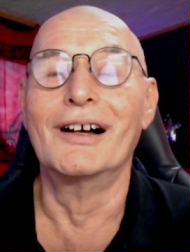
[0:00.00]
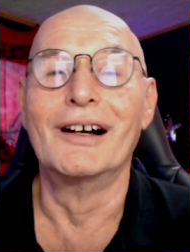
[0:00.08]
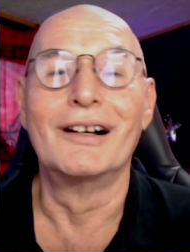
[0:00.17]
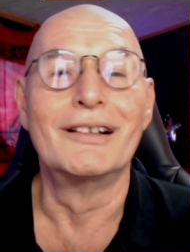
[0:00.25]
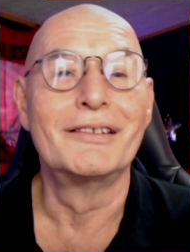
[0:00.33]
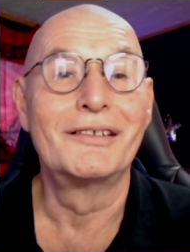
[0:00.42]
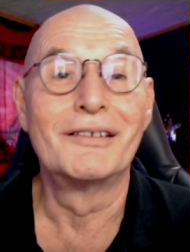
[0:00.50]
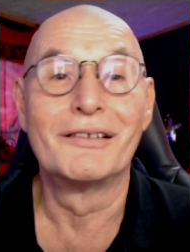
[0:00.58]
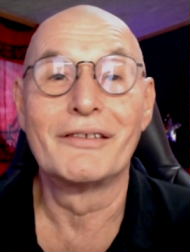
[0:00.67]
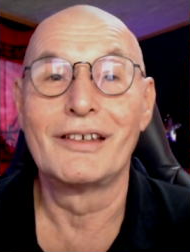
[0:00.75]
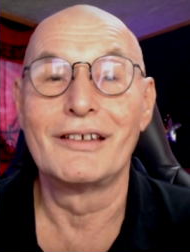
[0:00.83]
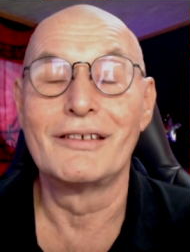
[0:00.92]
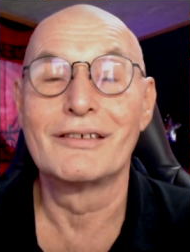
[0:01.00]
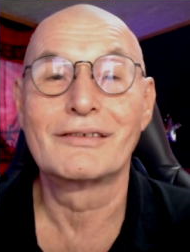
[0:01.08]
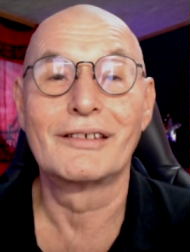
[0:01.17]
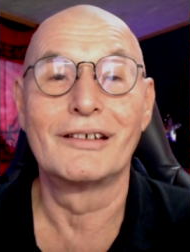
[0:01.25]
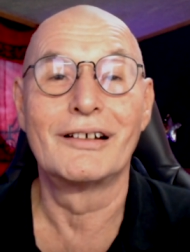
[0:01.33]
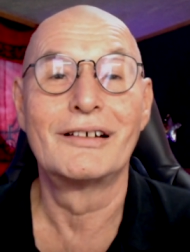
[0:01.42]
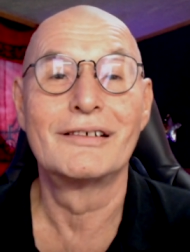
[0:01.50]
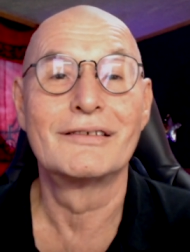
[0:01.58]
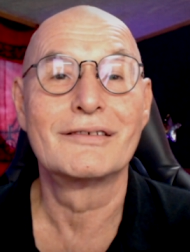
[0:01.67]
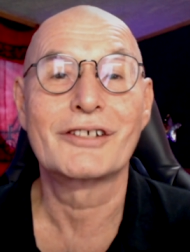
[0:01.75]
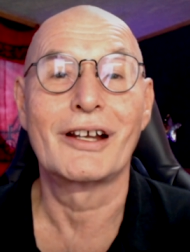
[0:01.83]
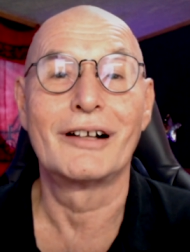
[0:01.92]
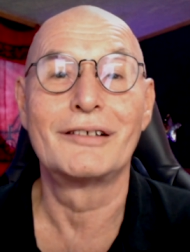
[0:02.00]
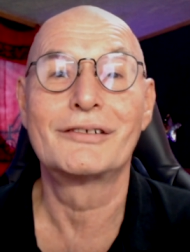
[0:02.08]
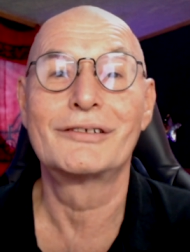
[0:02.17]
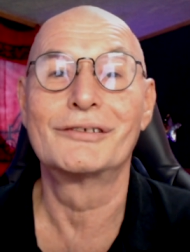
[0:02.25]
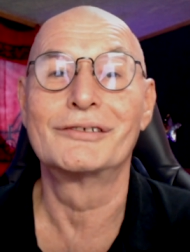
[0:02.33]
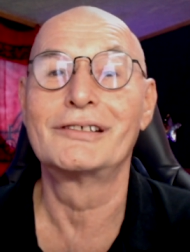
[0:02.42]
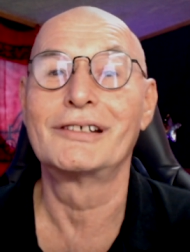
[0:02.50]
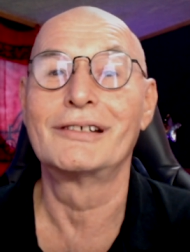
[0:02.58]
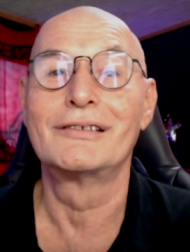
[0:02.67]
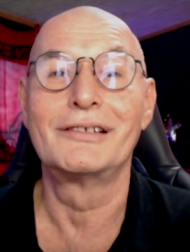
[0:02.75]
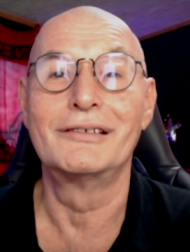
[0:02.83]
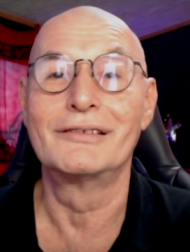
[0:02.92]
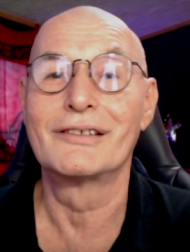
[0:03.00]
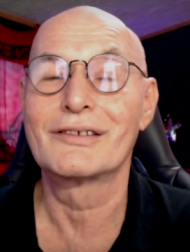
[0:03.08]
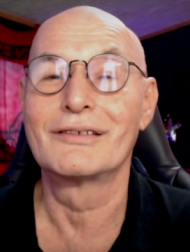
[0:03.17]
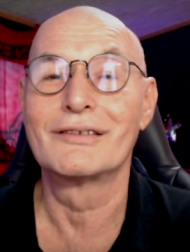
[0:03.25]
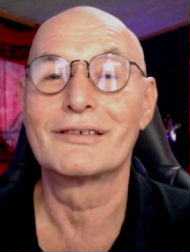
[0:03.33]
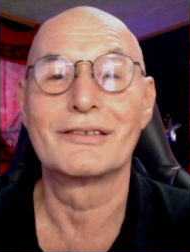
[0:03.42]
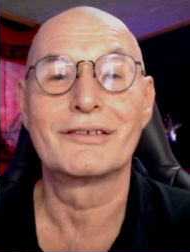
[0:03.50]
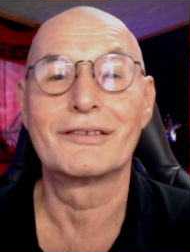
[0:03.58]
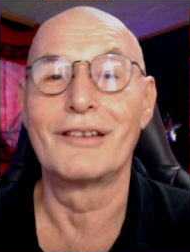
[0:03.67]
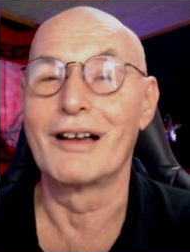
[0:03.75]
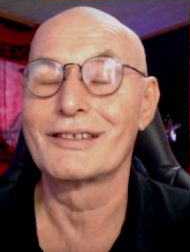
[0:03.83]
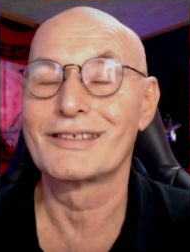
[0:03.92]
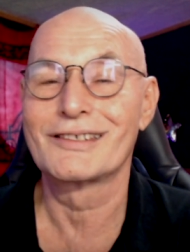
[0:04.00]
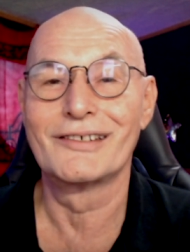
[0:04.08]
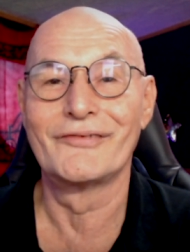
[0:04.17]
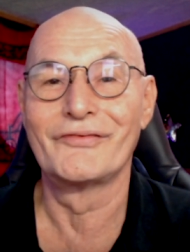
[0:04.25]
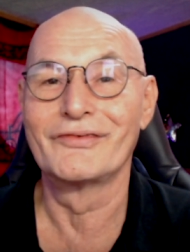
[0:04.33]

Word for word: uh, you know, there is uh, childhood and innocence is lost.